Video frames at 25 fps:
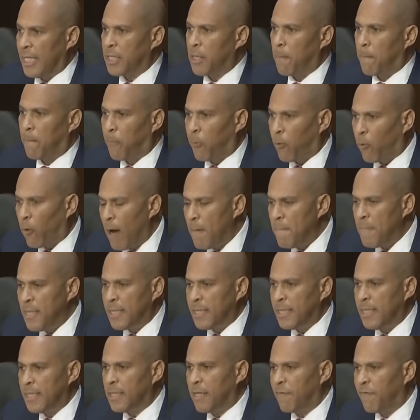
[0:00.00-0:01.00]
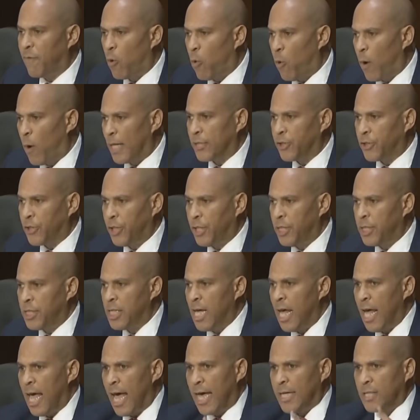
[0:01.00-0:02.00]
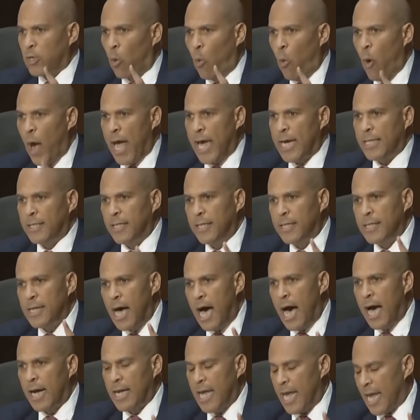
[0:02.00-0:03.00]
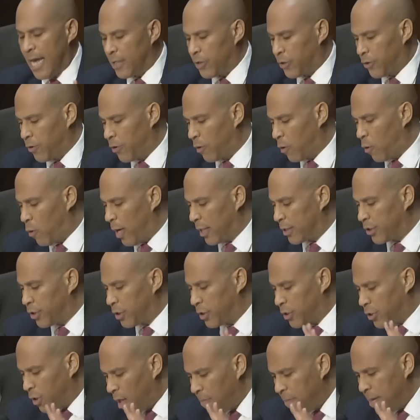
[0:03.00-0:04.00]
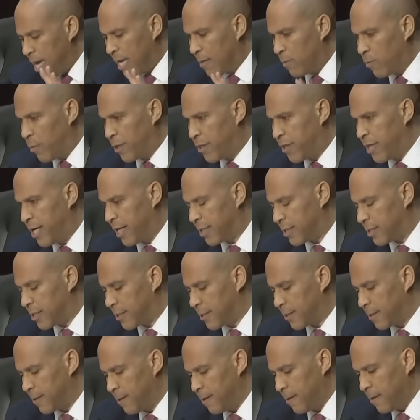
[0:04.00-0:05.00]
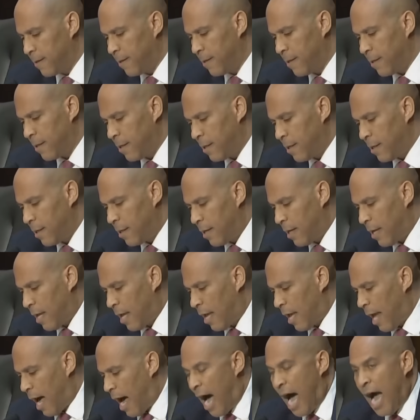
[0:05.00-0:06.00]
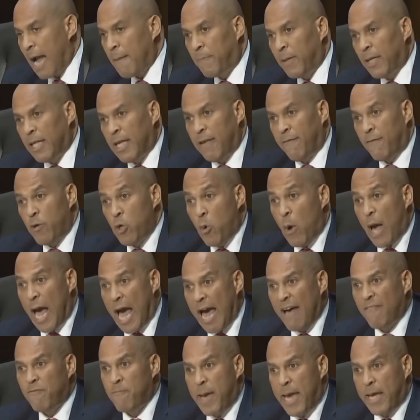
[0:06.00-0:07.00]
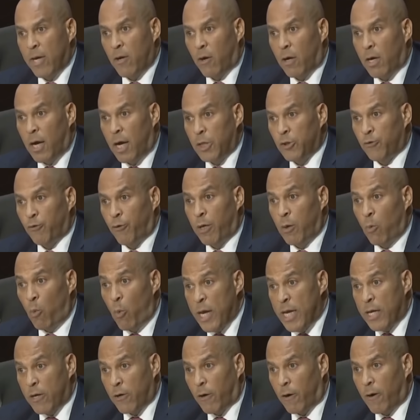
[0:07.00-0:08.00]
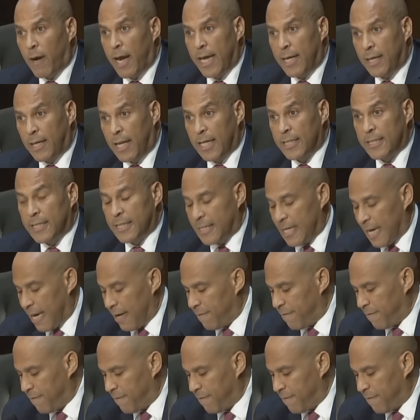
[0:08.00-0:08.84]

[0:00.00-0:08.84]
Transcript: premises of questions as a way to not answer the question. So let me end with this. I believe you have made our country weaker and less safe.